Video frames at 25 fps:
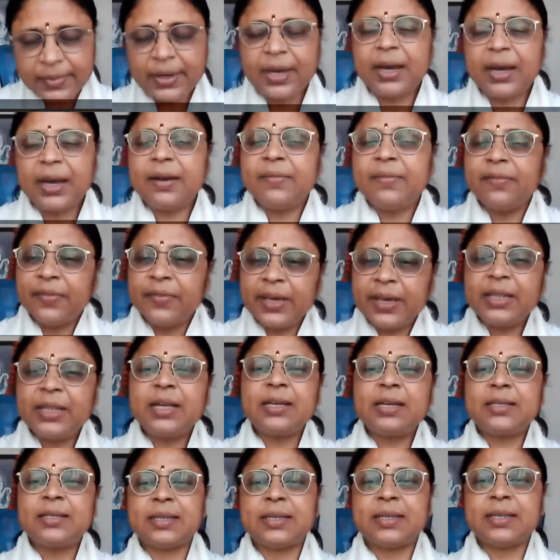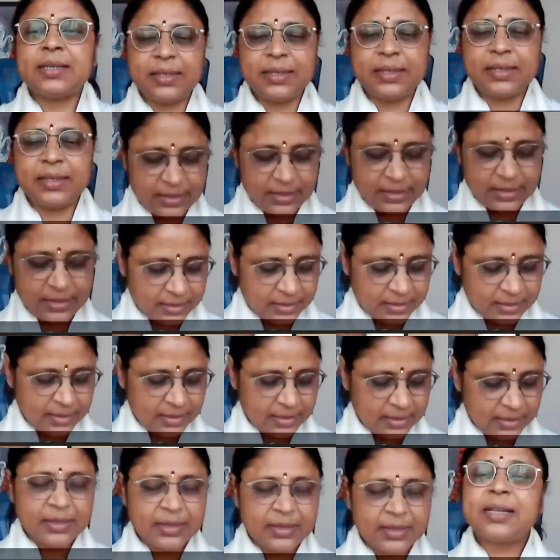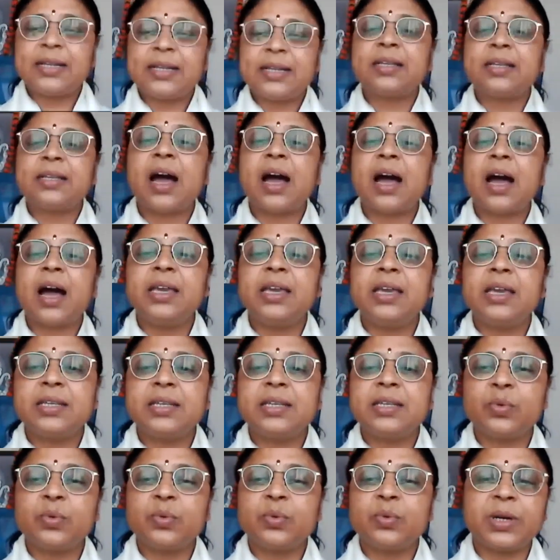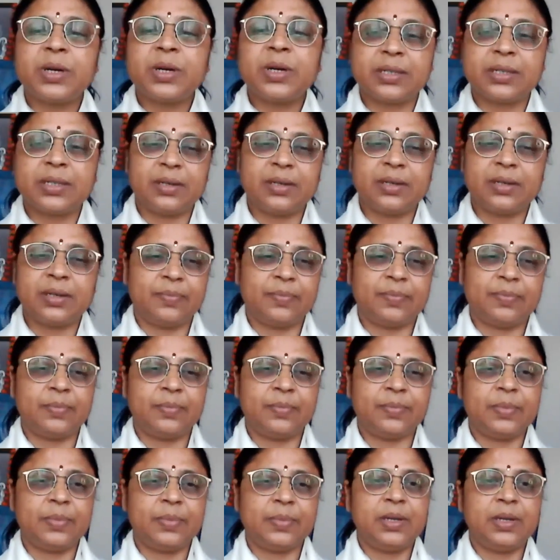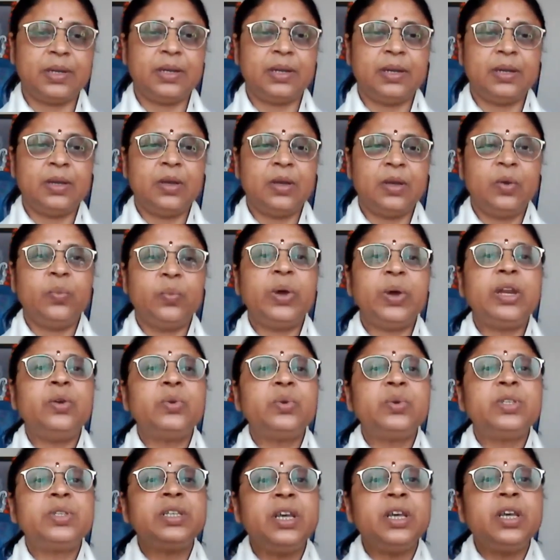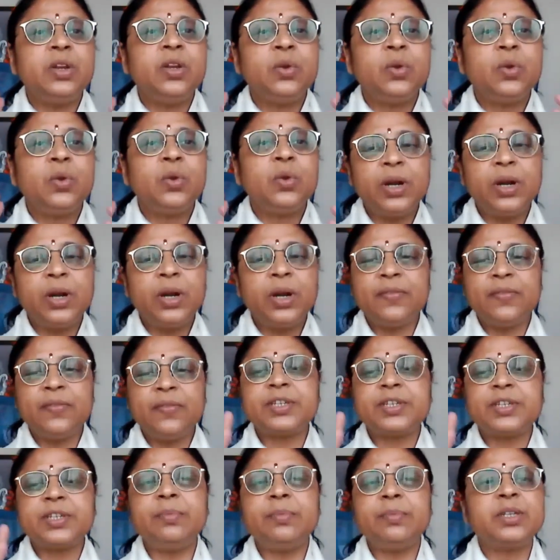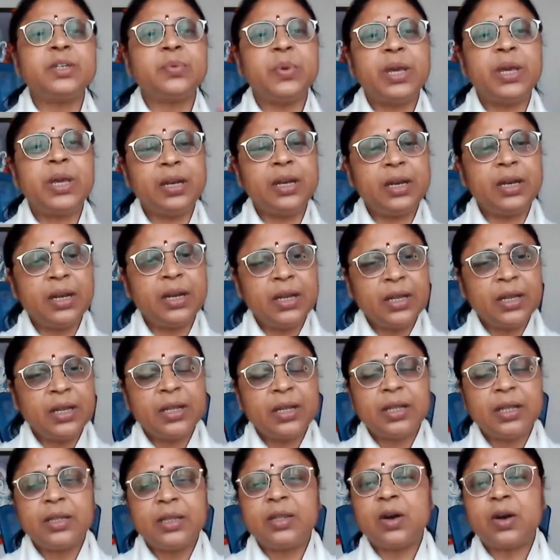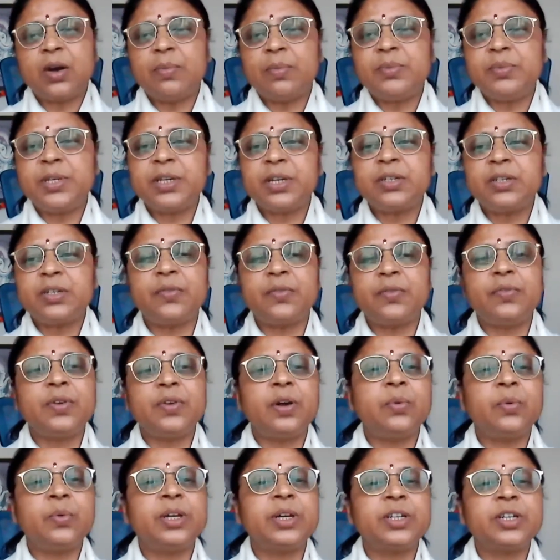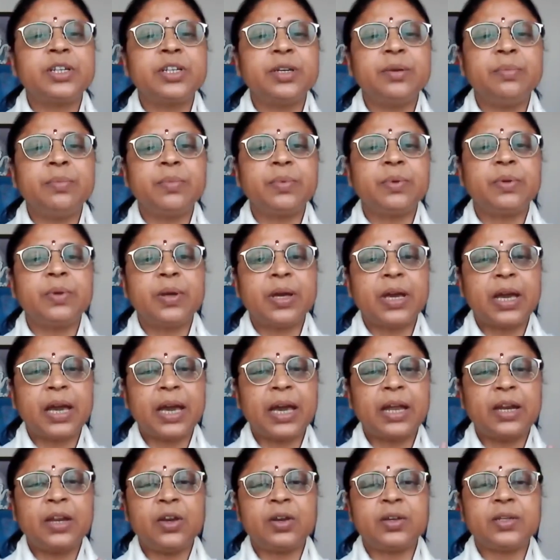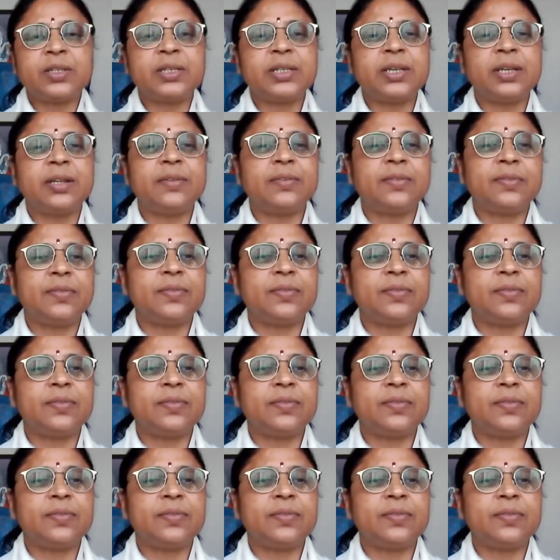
uh, Veda says, that's the highest upasana. When you see no division between the object of your worship and yourself.